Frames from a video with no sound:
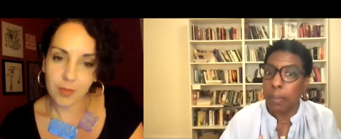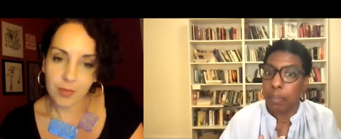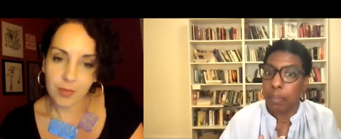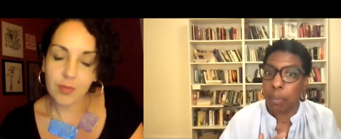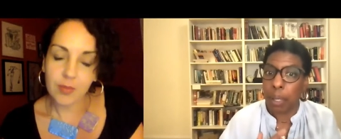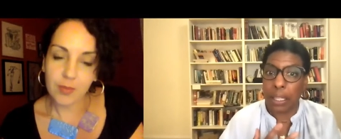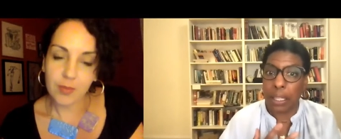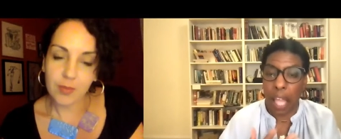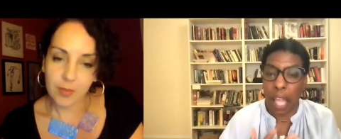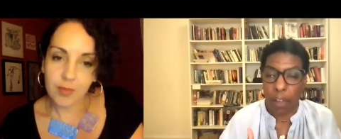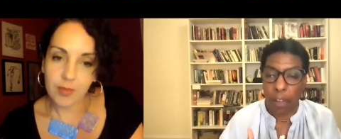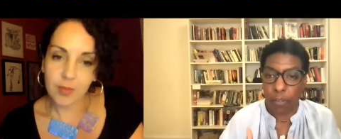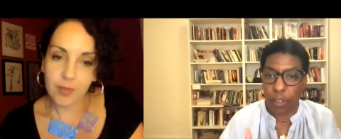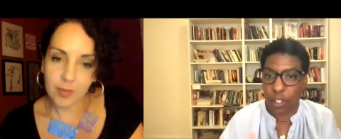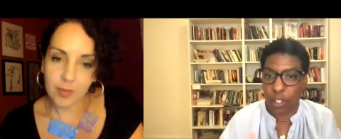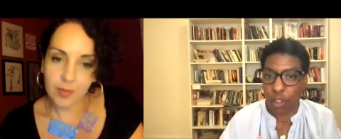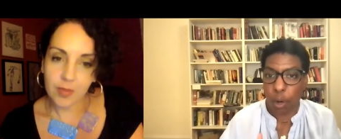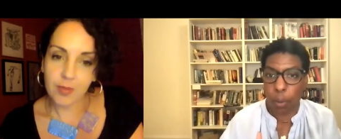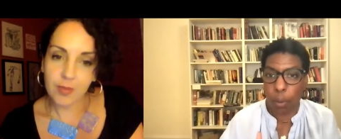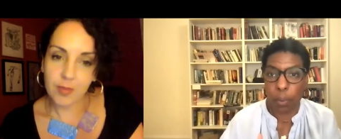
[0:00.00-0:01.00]
Speaker 1: but love
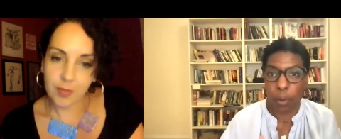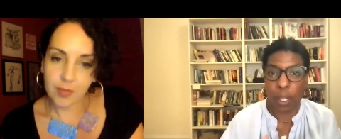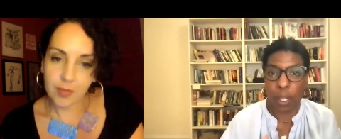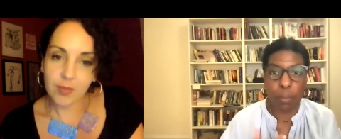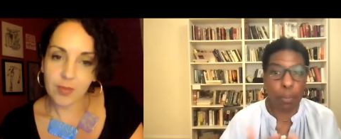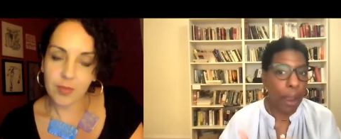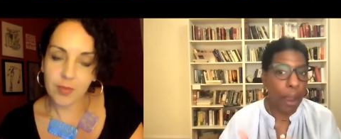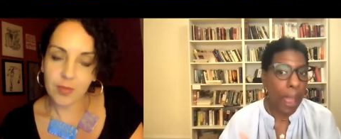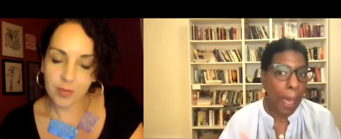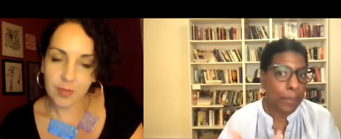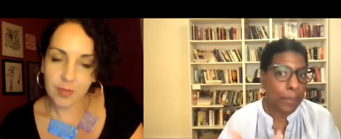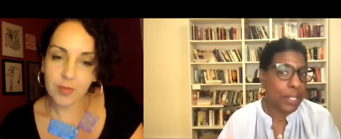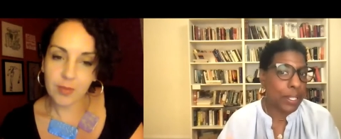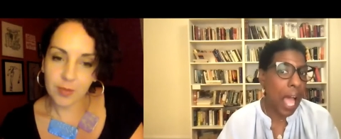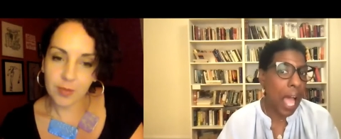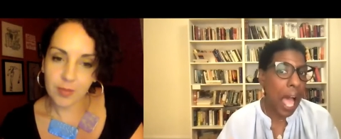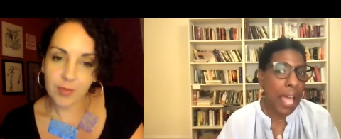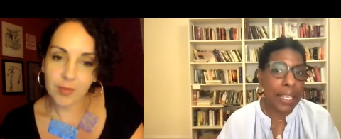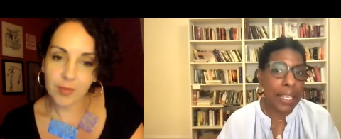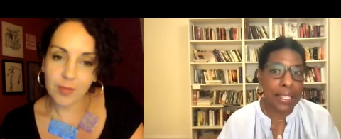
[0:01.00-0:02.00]
interpreted perhaps
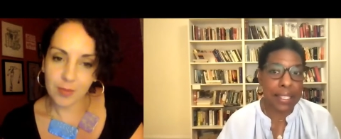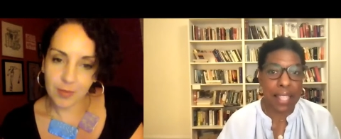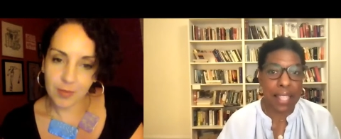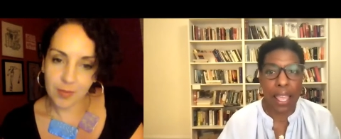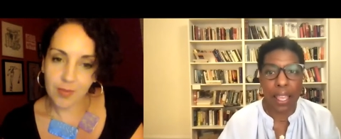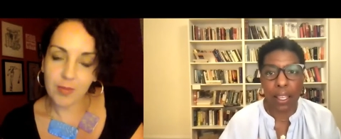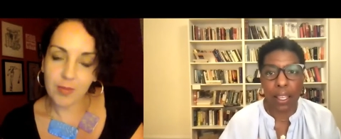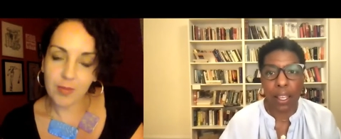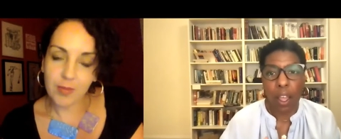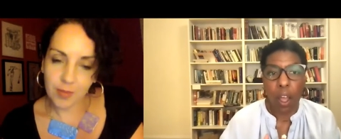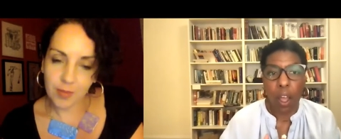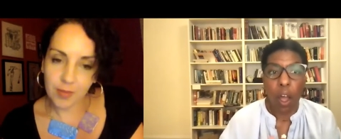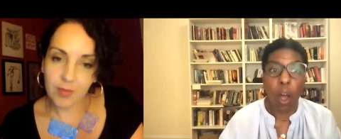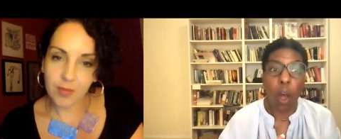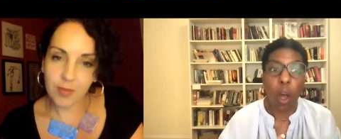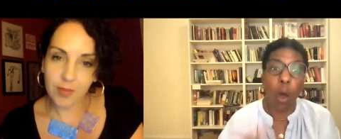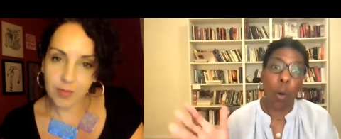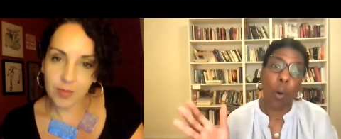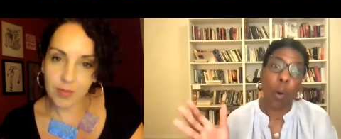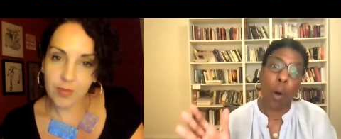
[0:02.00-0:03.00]
not as like
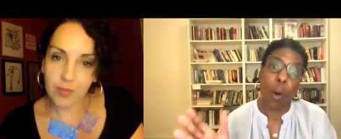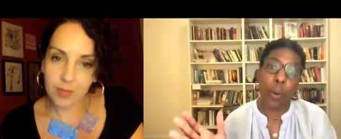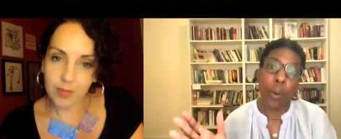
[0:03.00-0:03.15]
oh well